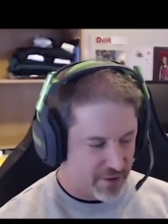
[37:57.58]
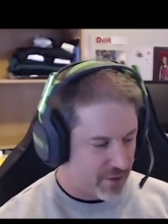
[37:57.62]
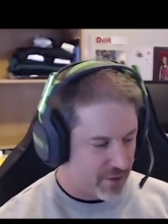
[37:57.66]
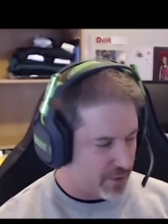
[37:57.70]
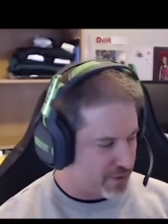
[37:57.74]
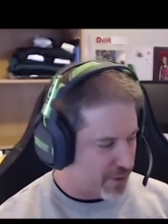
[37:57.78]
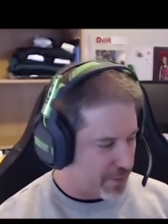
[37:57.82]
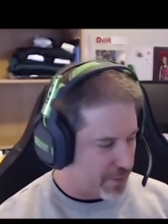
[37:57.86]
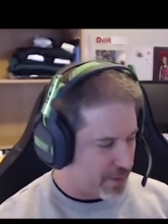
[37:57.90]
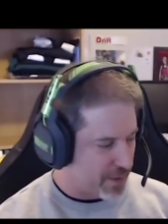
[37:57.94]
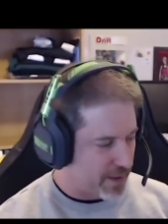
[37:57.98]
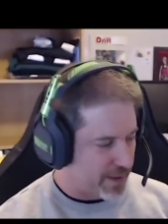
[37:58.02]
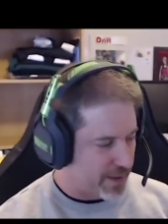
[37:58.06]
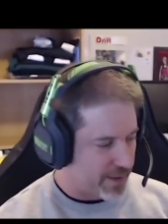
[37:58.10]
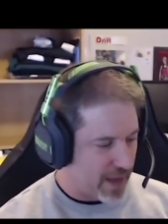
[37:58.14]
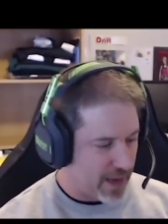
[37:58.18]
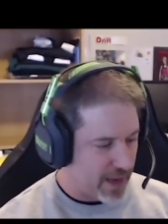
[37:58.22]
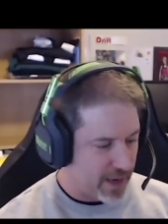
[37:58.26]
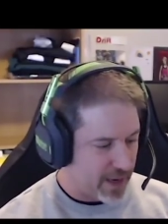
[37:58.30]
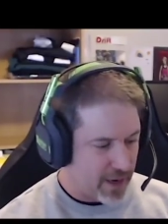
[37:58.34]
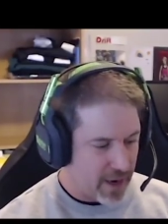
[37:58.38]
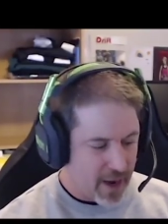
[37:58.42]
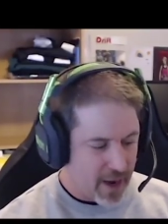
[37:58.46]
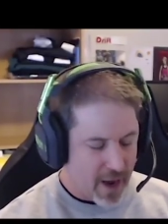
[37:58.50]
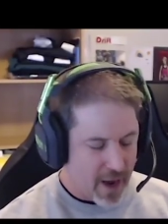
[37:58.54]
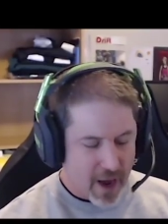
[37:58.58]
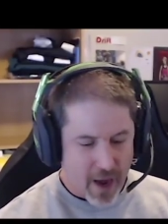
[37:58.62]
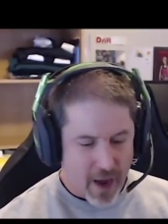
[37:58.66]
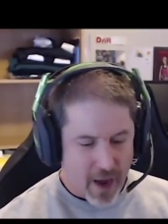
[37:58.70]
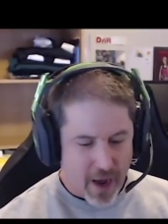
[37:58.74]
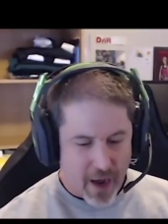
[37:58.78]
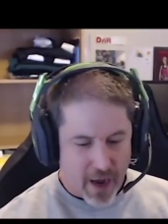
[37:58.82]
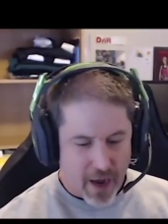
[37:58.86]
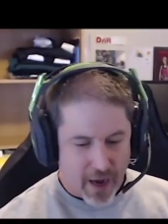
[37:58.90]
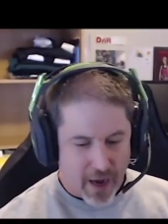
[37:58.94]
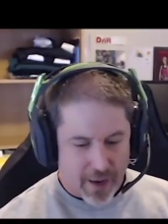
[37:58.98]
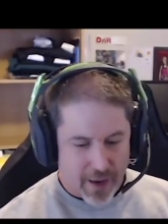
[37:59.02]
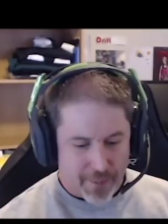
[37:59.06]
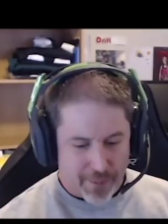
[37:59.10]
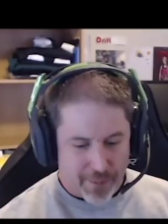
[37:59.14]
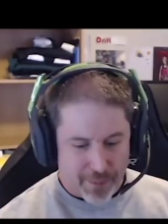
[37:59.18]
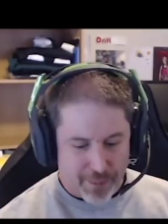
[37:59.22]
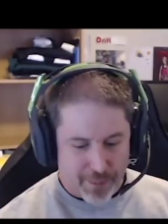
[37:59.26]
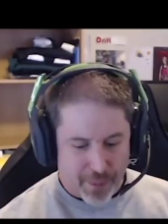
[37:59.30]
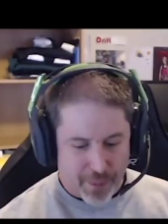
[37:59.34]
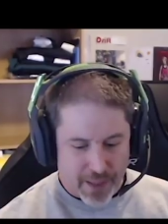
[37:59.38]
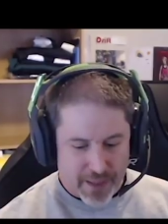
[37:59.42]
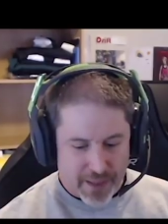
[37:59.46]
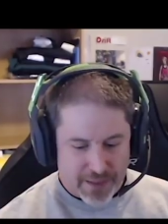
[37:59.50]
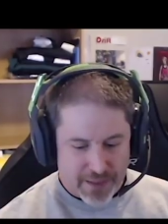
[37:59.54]
or something like that.
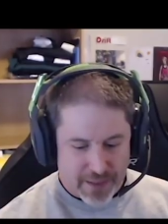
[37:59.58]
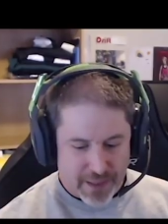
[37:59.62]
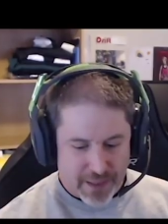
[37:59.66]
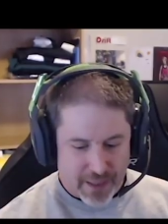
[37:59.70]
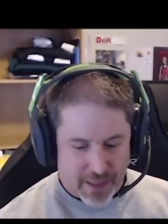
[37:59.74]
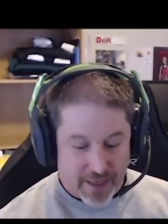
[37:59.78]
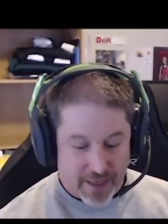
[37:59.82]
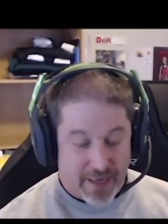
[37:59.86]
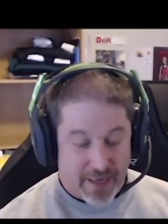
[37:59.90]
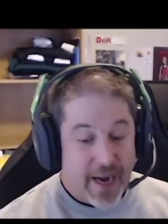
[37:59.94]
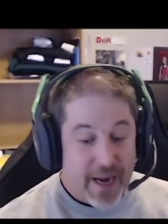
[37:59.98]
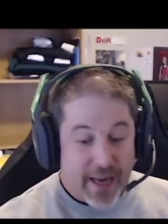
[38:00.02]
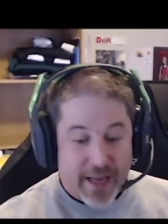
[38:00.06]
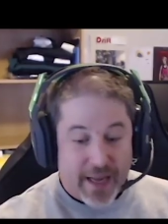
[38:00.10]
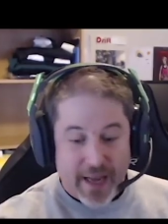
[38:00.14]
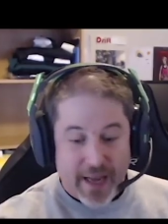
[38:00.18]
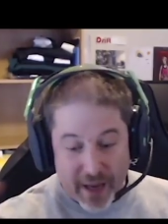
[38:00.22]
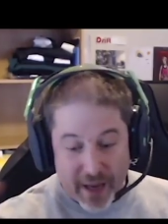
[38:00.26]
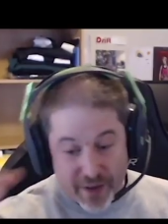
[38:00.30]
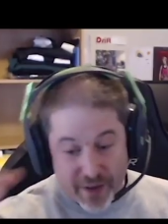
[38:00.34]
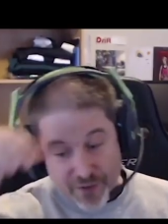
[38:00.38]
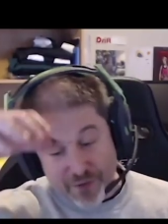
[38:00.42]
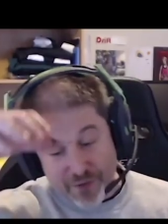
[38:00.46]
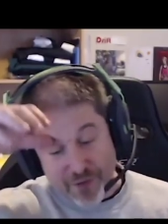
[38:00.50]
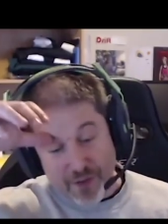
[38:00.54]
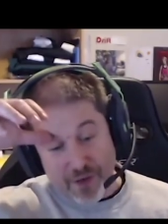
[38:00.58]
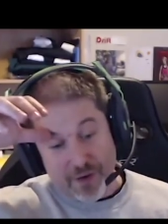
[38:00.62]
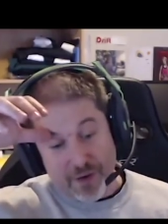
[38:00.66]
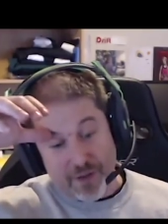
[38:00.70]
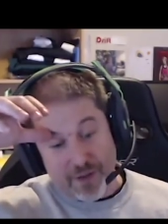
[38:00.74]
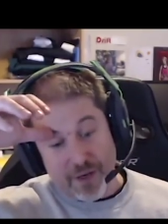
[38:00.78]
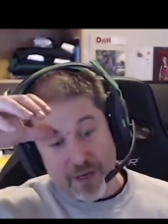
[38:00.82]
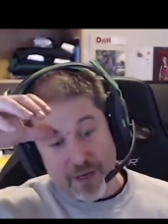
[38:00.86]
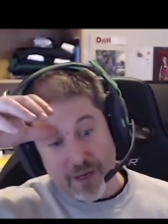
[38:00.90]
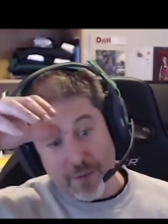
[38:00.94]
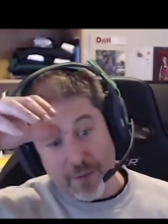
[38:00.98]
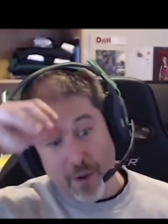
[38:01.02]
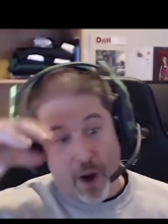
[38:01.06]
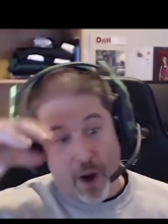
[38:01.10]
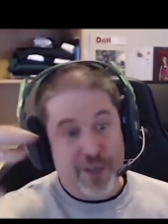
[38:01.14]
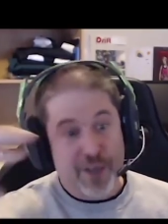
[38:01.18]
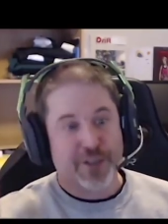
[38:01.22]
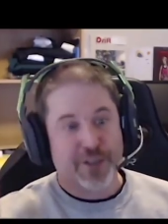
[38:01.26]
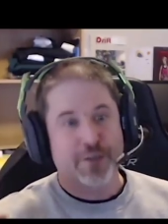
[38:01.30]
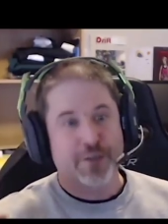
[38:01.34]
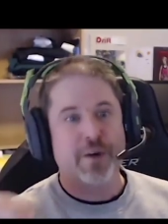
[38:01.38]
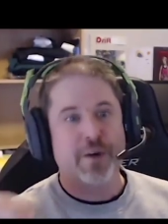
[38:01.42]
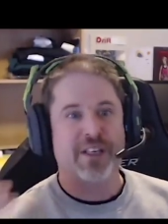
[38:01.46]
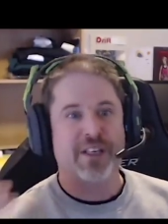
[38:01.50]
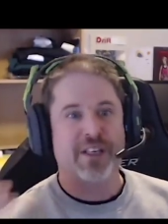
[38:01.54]
Um, but uh, in any case, the, the,
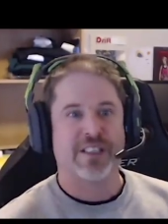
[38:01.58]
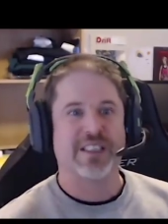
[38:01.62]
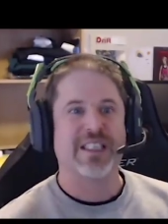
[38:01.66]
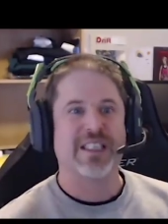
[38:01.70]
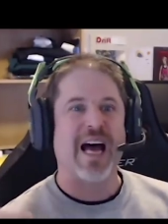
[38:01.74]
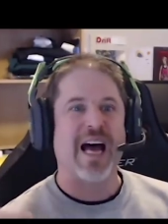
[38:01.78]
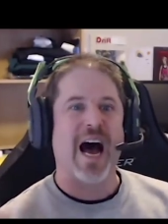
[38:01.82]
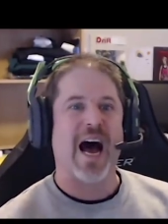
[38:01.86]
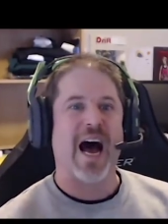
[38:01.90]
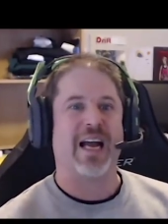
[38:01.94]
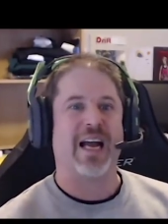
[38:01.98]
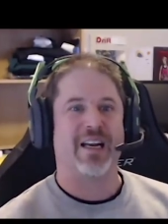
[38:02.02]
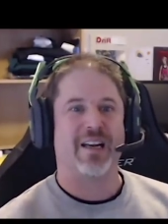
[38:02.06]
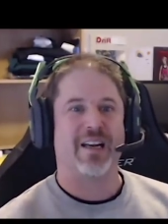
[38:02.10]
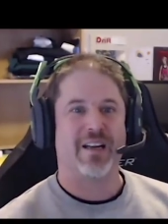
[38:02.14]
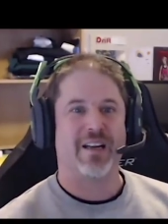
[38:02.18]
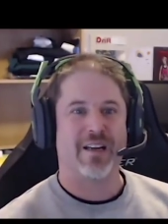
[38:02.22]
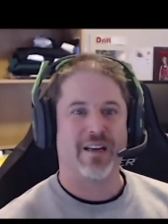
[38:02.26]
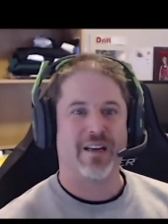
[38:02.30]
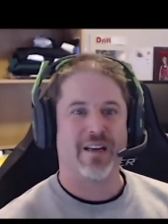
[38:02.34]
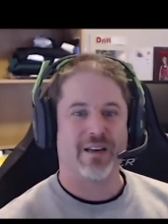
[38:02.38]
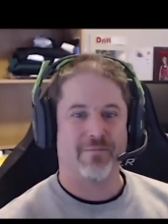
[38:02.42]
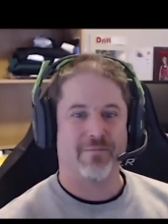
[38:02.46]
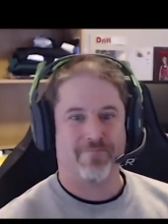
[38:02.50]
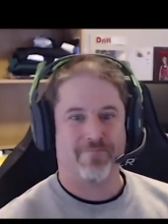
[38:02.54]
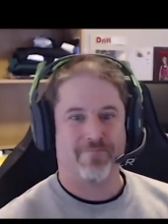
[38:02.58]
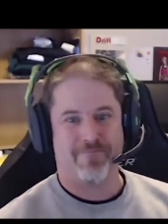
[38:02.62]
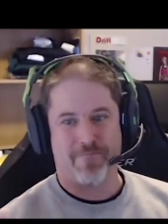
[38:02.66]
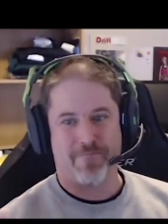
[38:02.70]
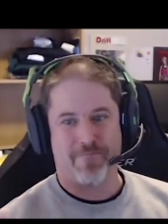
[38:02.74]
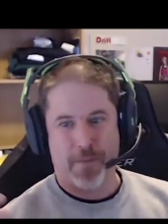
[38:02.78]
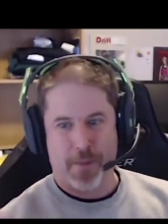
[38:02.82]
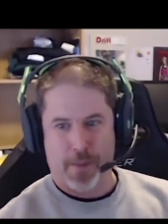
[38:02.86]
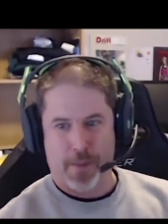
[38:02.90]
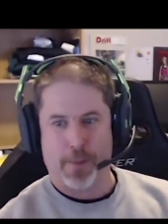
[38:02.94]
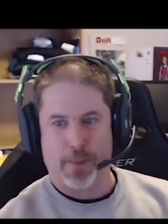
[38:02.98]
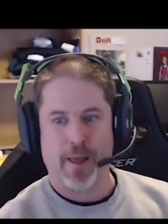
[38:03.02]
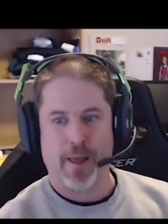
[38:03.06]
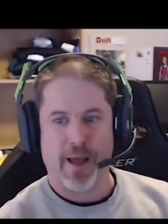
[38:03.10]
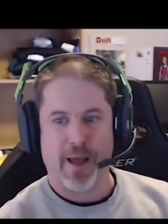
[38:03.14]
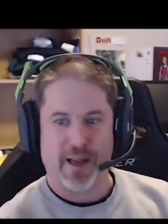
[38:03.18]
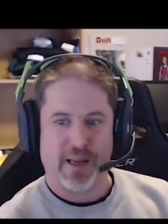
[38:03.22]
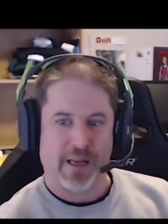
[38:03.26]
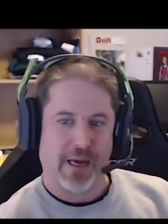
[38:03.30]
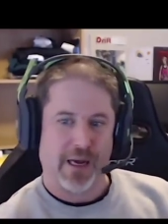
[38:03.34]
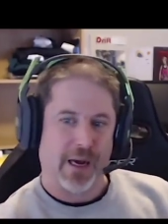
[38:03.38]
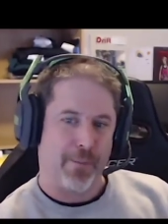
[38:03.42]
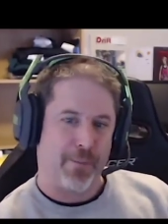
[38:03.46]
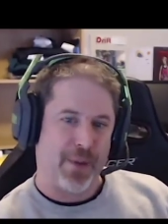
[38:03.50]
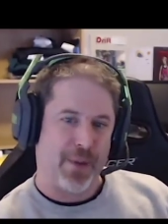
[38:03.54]
archery is not
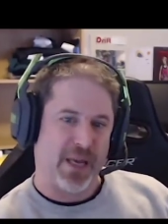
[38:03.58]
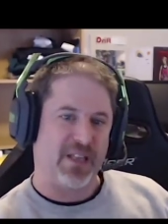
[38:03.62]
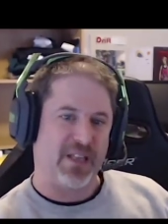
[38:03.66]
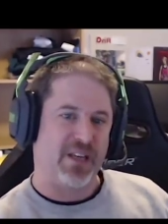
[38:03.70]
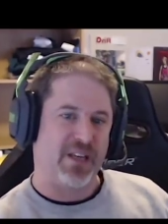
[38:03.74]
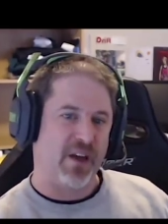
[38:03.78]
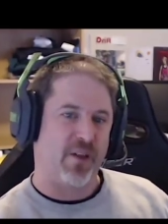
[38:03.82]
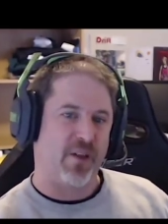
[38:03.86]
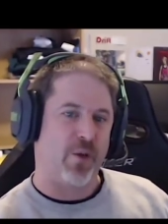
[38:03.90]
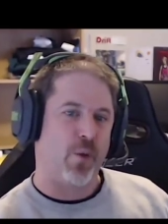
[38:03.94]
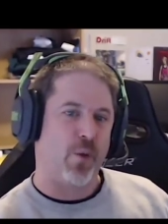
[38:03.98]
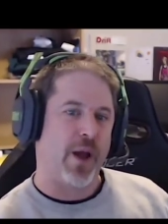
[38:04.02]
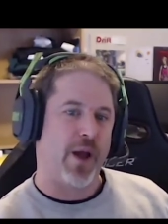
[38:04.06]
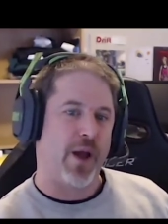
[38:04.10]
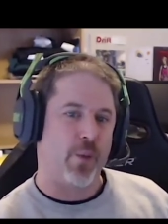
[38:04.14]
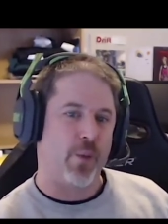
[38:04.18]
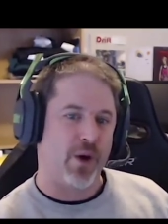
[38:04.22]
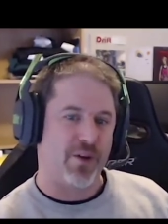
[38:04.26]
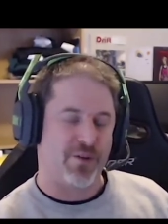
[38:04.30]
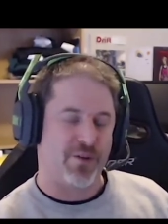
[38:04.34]
like a big deal the way it